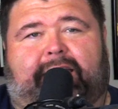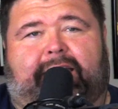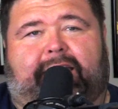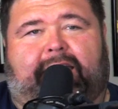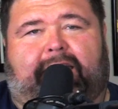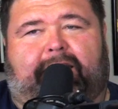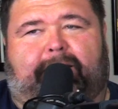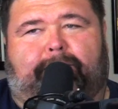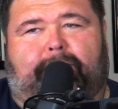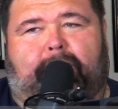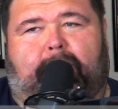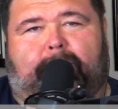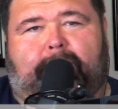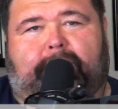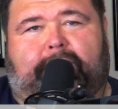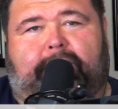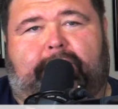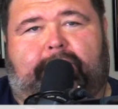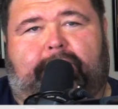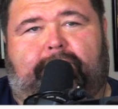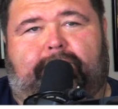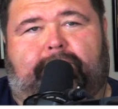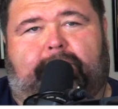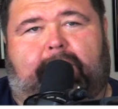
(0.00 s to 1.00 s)
the How to
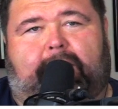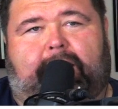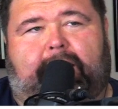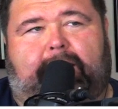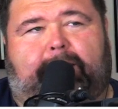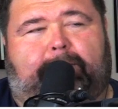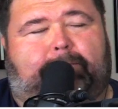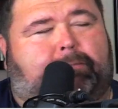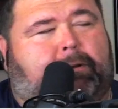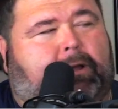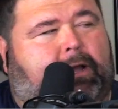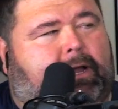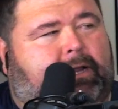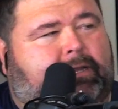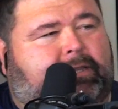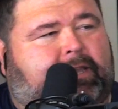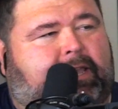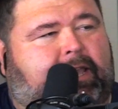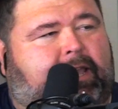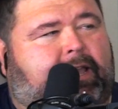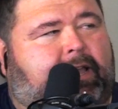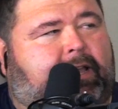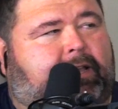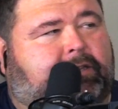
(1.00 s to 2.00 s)
Barbecue Right
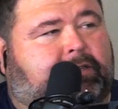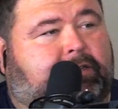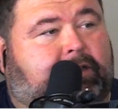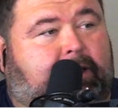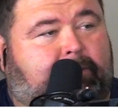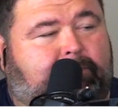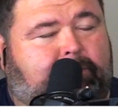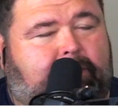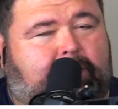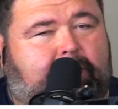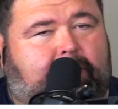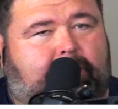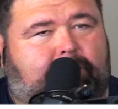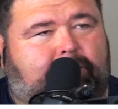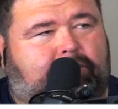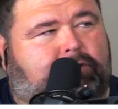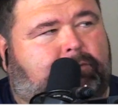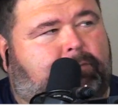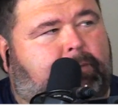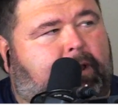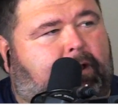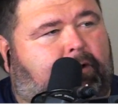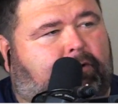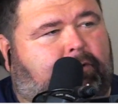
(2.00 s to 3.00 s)
podcast. I'm your
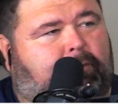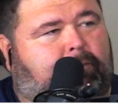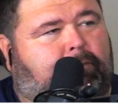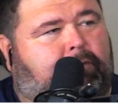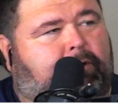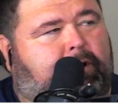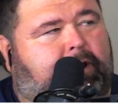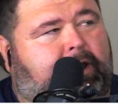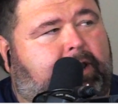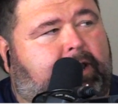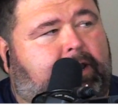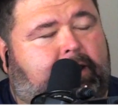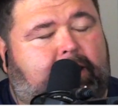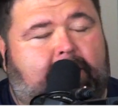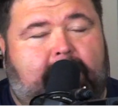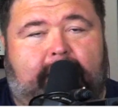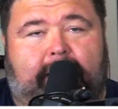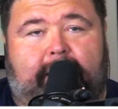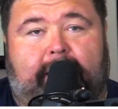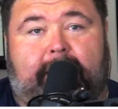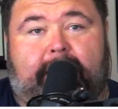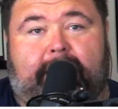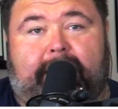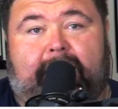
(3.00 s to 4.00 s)
host, Malcolm Reed.
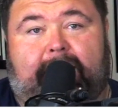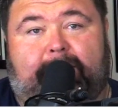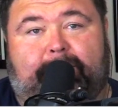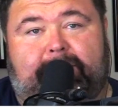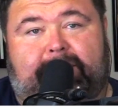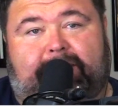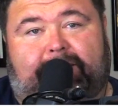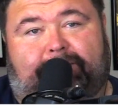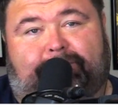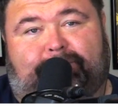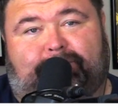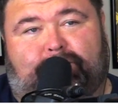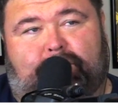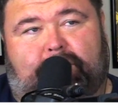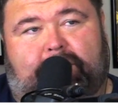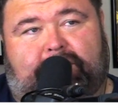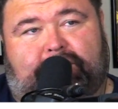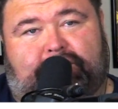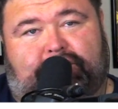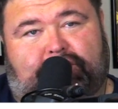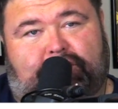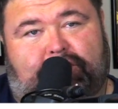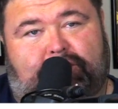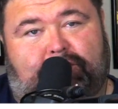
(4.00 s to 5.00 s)
Got me a
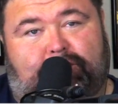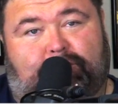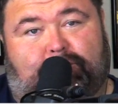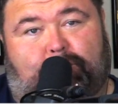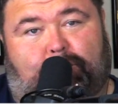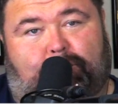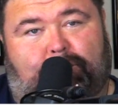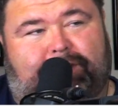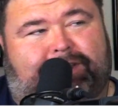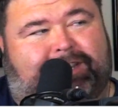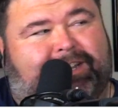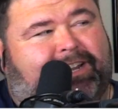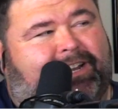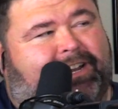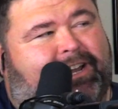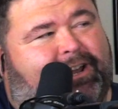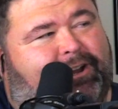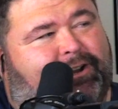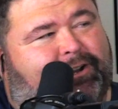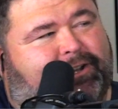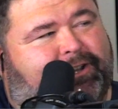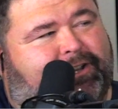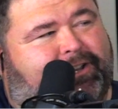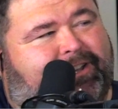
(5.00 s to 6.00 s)
fresh new quarantine
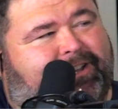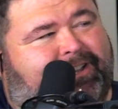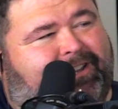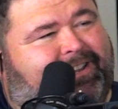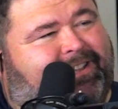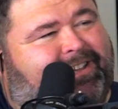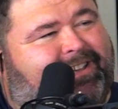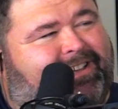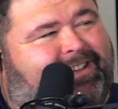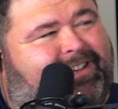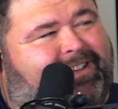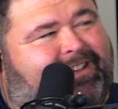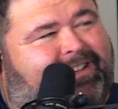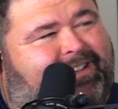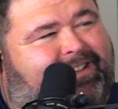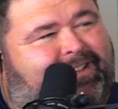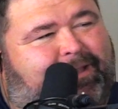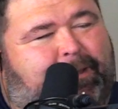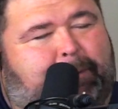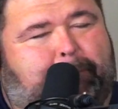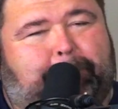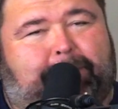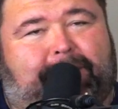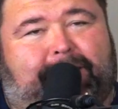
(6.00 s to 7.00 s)
haircut,
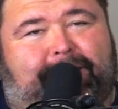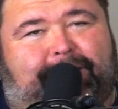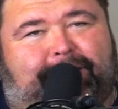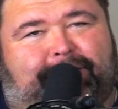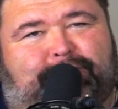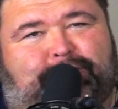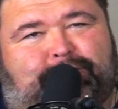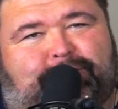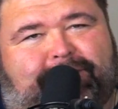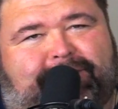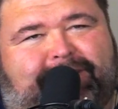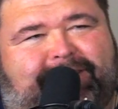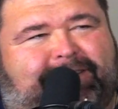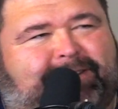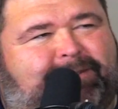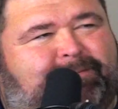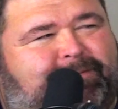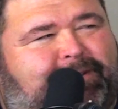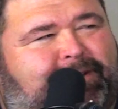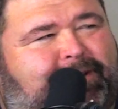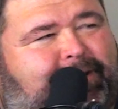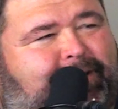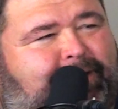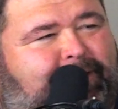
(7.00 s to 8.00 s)
beard
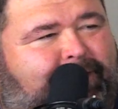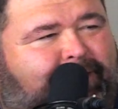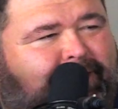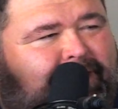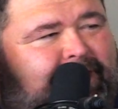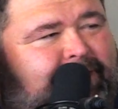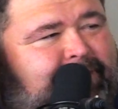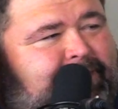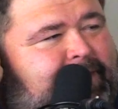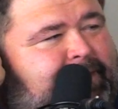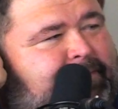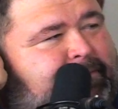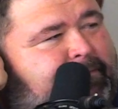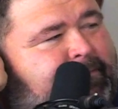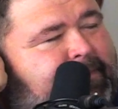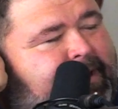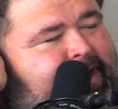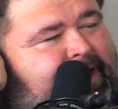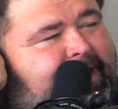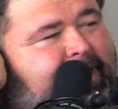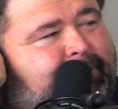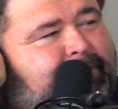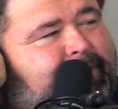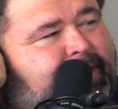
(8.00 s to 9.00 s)
trimmed, all of it.
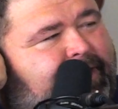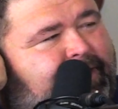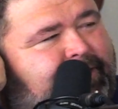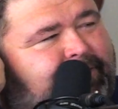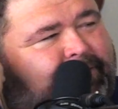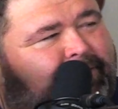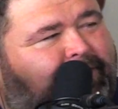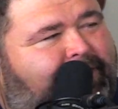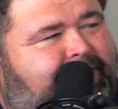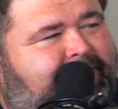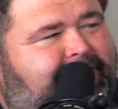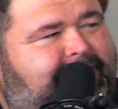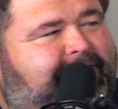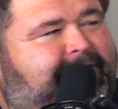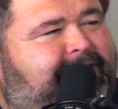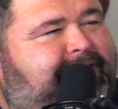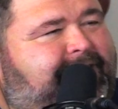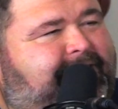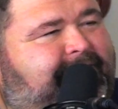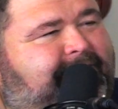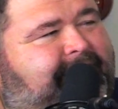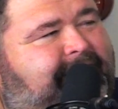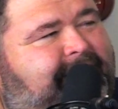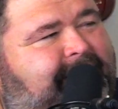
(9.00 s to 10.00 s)
Man, I'm telling you what,
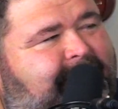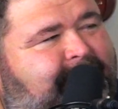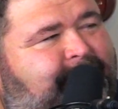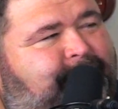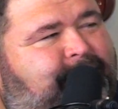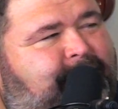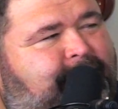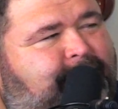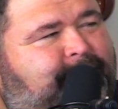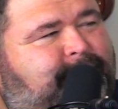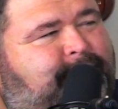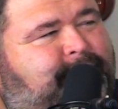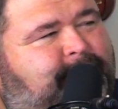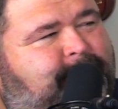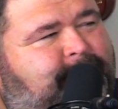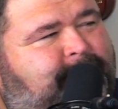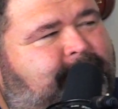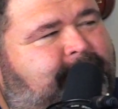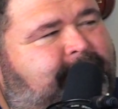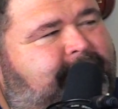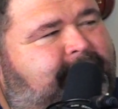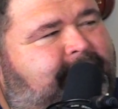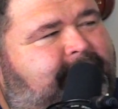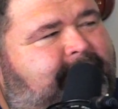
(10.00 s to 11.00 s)
it felt so
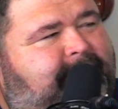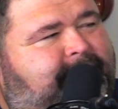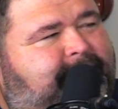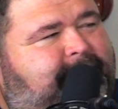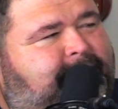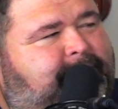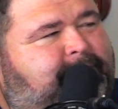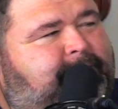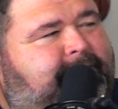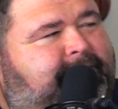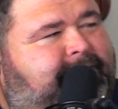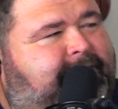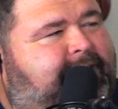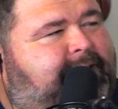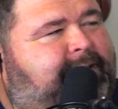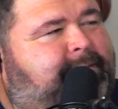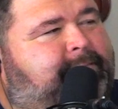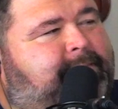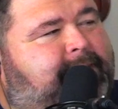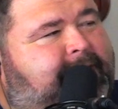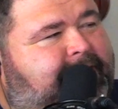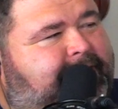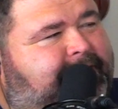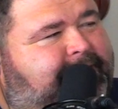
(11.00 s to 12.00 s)
good. I'll talk about that
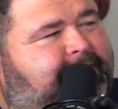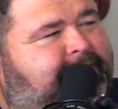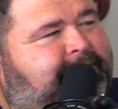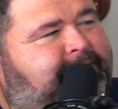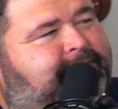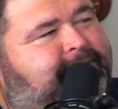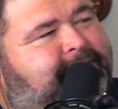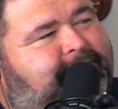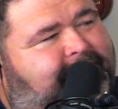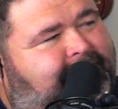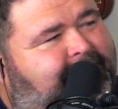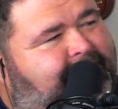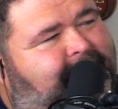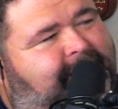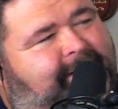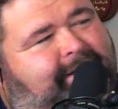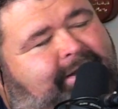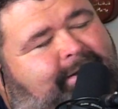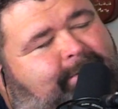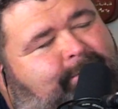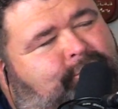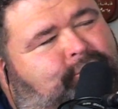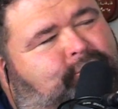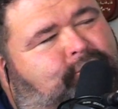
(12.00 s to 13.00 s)
in a minute, though.
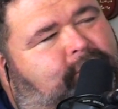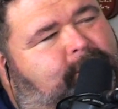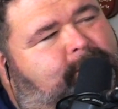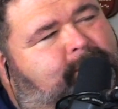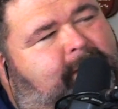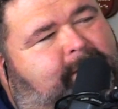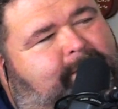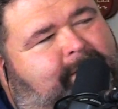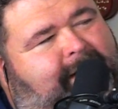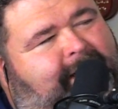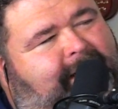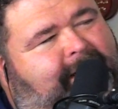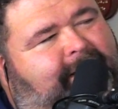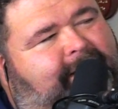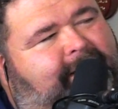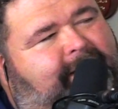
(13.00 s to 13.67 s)
Joined by my